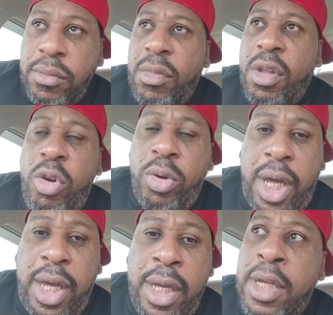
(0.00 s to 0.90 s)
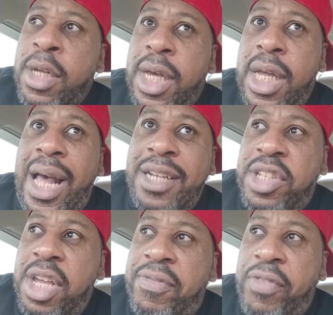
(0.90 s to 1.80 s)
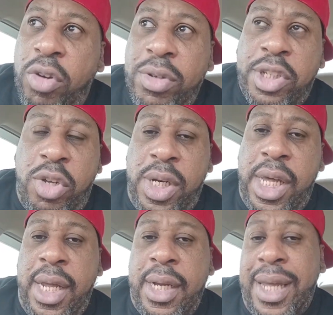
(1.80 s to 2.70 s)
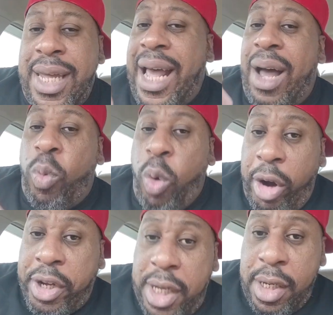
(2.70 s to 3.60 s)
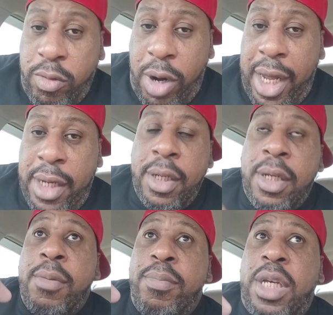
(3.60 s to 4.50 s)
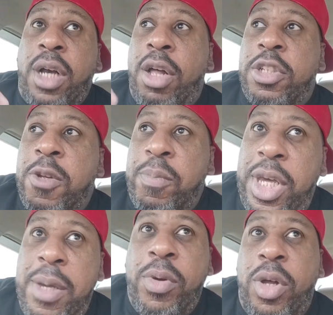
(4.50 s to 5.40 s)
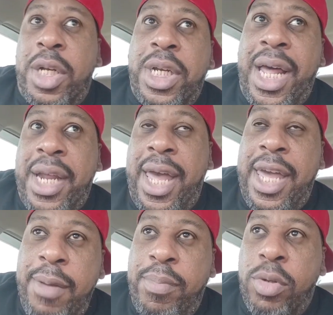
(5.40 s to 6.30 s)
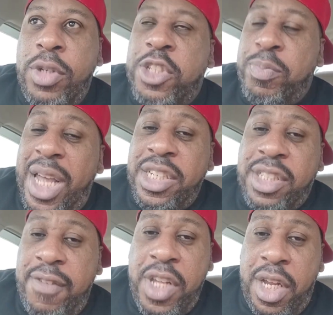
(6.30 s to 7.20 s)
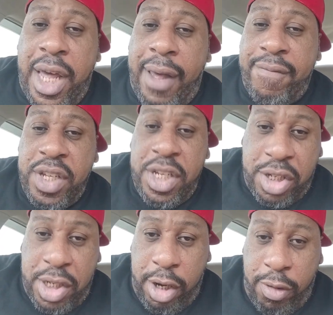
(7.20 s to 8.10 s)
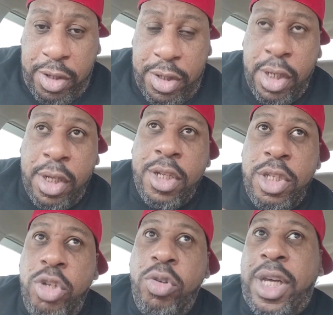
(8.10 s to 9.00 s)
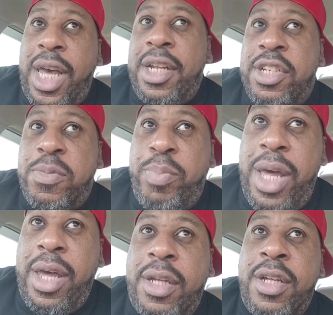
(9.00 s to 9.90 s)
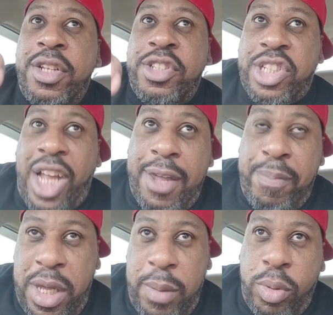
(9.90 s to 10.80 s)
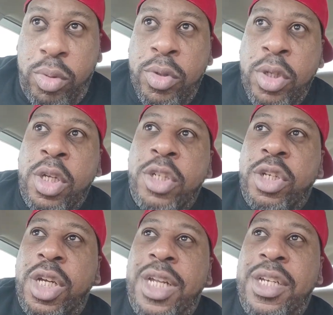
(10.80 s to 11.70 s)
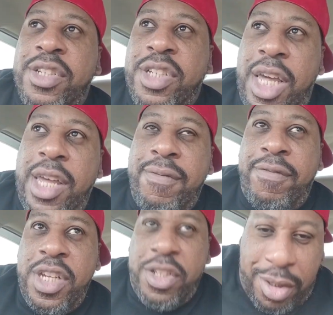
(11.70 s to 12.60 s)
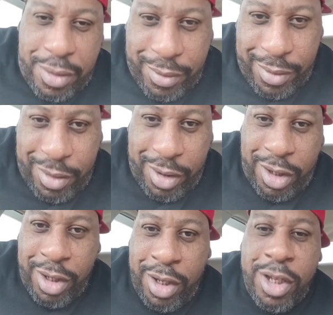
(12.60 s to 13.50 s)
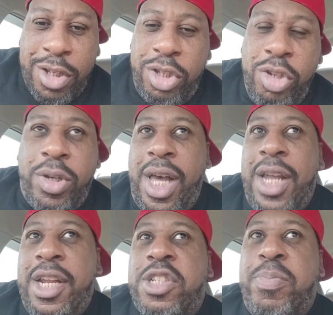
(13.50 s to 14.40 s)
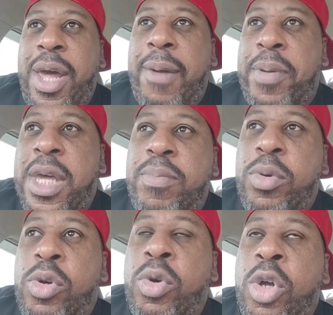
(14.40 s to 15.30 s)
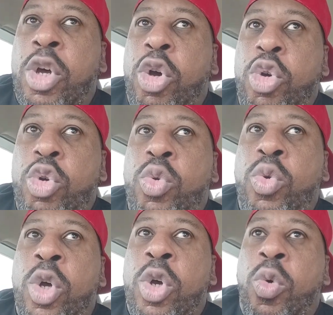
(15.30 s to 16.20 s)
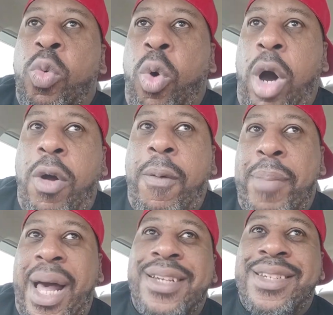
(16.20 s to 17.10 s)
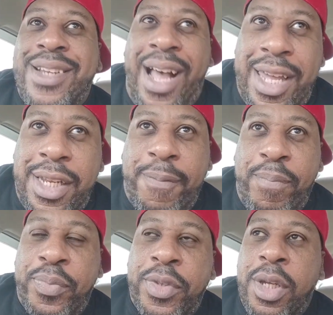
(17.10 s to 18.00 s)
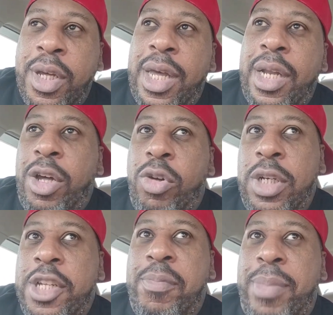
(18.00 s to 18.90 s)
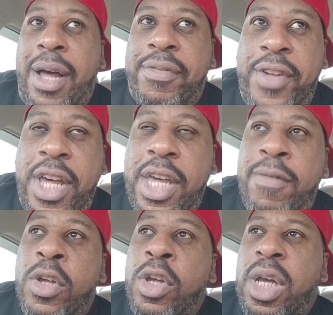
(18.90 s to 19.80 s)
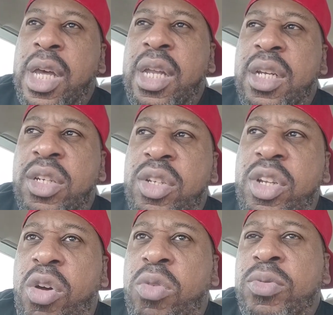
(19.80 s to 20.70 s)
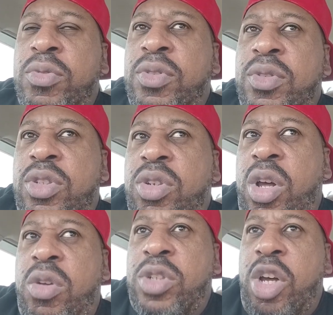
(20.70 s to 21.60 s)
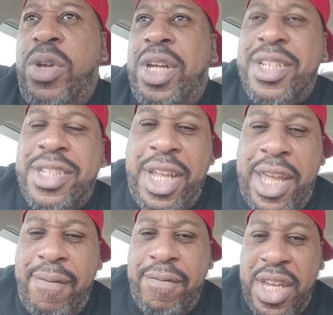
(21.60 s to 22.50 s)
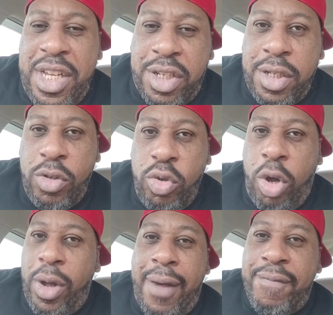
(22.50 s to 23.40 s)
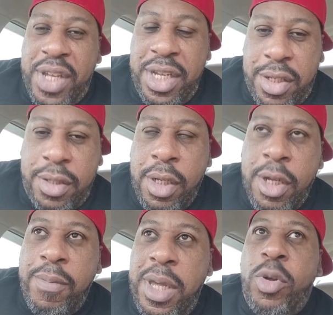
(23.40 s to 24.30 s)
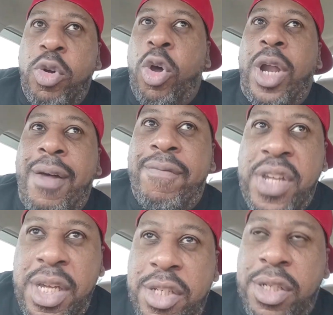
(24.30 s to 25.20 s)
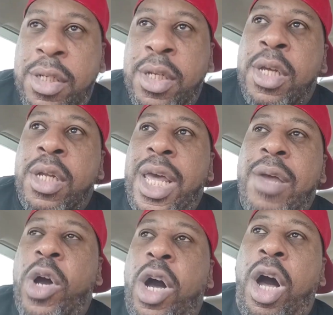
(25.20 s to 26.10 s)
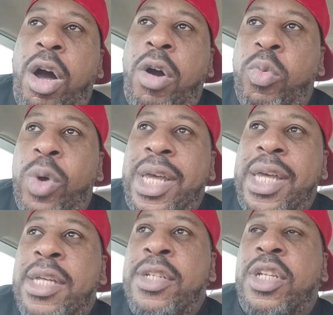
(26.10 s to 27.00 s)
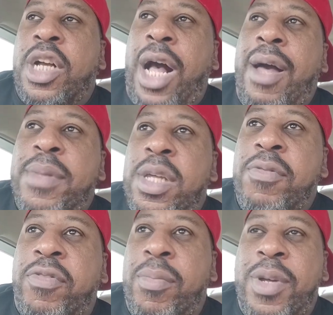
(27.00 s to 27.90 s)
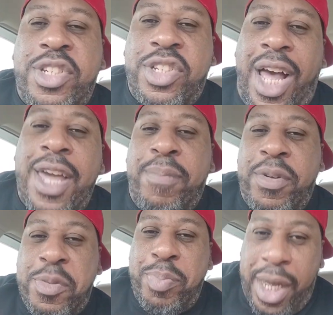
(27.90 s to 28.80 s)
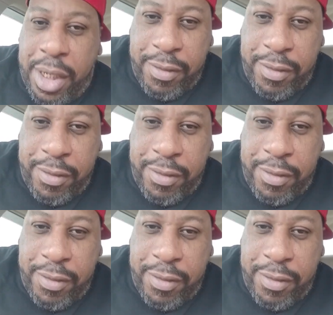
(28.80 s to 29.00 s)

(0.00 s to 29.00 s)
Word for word: Okay. And I stay focused on that and I work it, right? Because people are not able, especially if they're not visionaries. You can't expect sight people to understand vision. You can't expect people who walk by sight and don't live by faith and don't, you know, don't understand vision, who don't have vision. People who don't have vision, they will always comment from a sight perspective.